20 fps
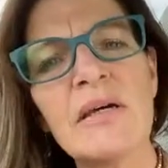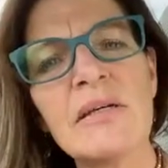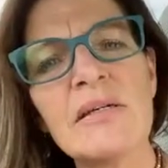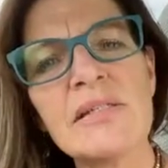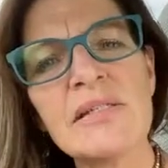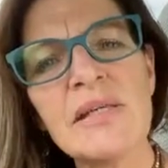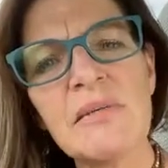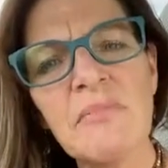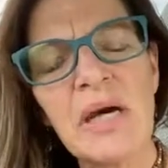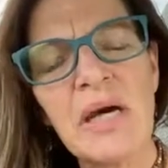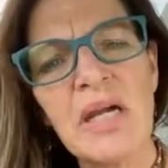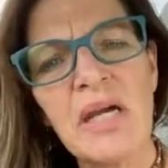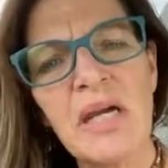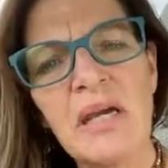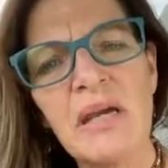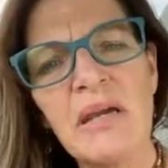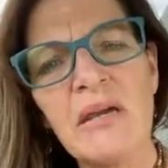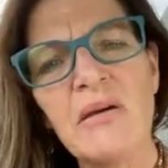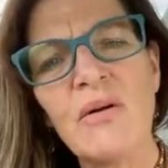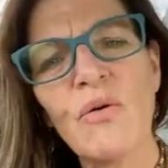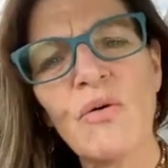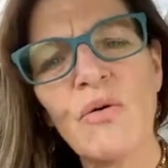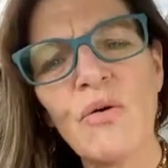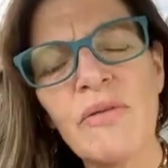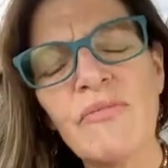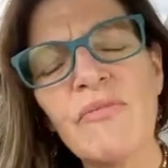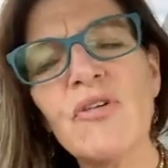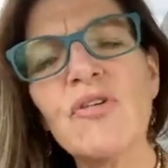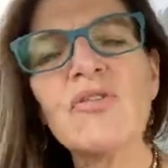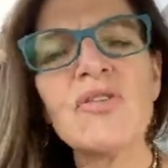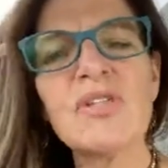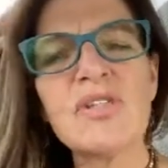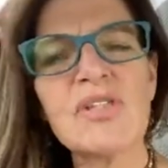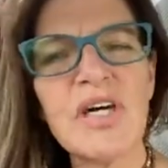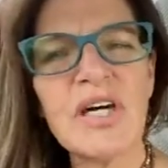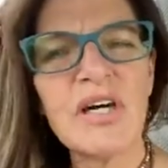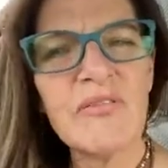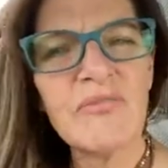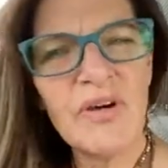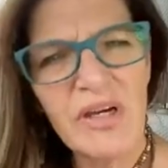somebody or even
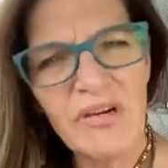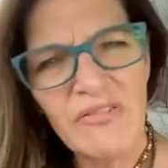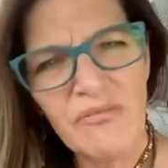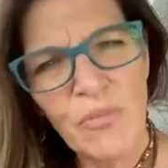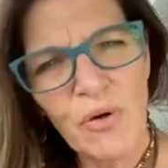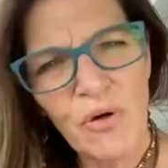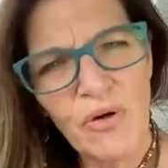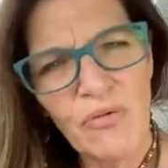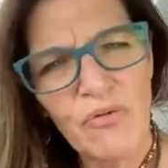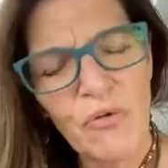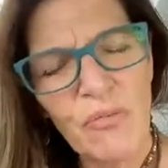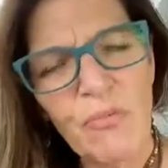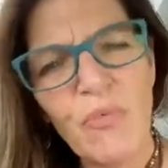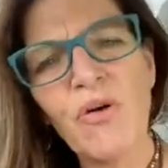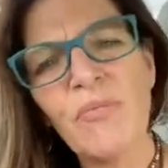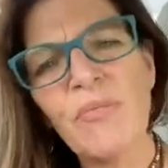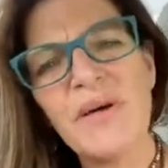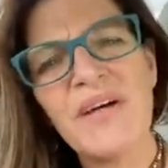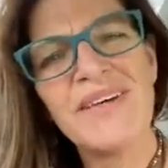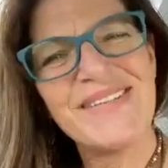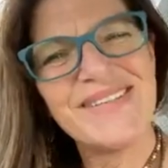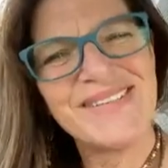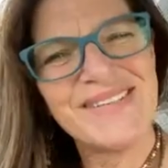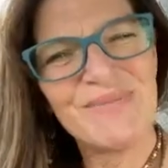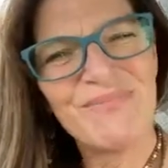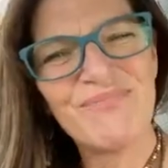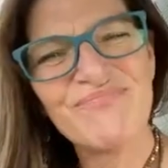yourself out of part of your purpose.